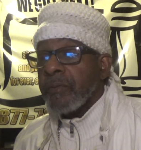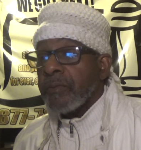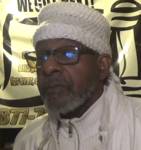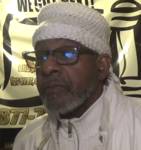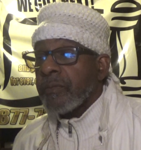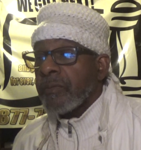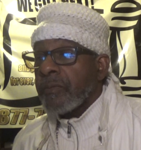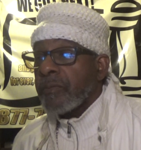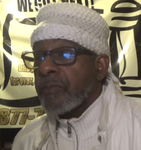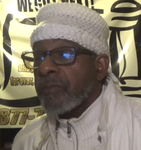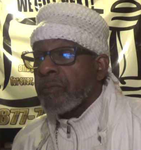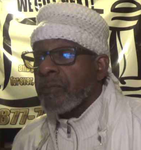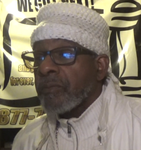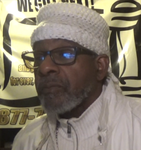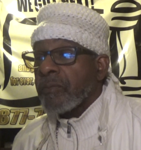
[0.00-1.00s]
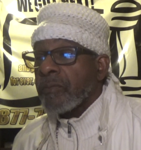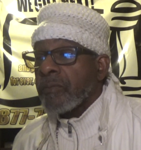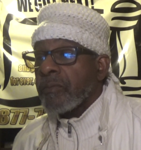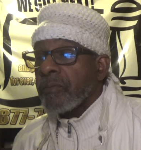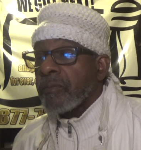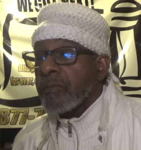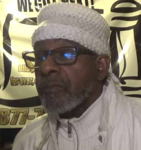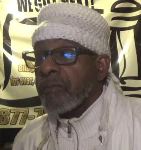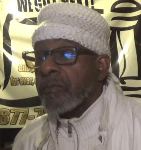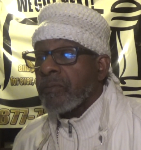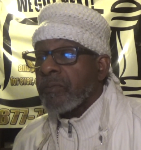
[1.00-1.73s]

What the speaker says: Nothing is said.